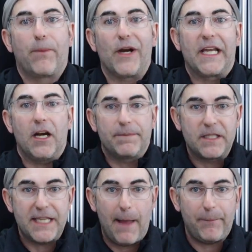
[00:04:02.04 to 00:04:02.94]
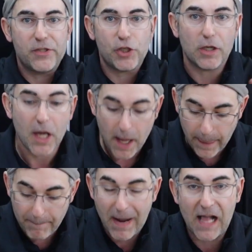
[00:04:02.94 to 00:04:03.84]
bring it up to temperature.
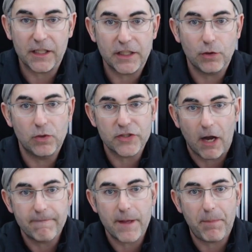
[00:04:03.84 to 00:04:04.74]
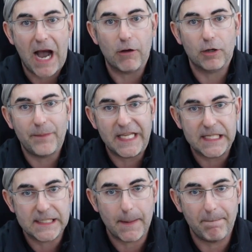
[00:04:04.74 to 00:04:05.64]
The molecules of the powder
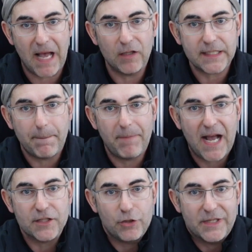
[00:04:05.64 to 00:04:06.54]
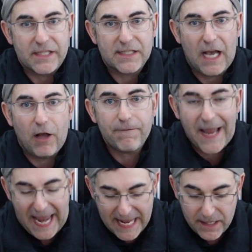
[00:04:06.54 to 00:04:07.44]
begin to melt and bond to itself
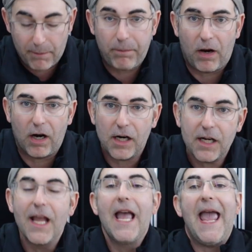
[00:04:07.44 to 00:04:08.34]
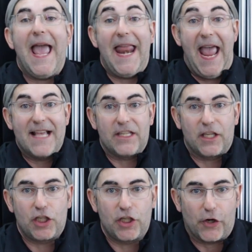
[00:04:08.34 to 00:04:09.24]
and the part. And as
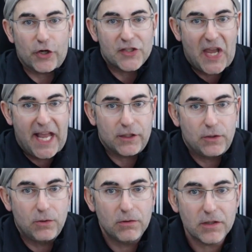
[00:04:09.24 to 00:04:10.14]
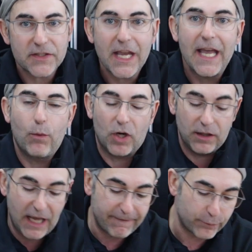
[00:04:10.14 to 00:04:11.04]
it cures and cools, we're
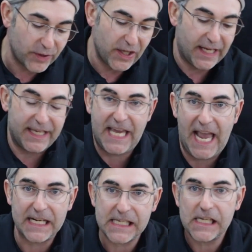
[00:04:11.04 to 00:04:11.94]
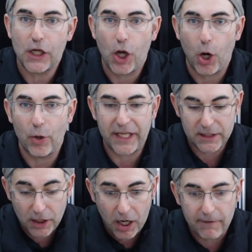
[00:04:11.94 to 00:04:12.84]
left with like a candy
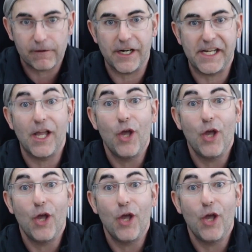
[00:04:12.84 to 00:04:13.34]
coated covering,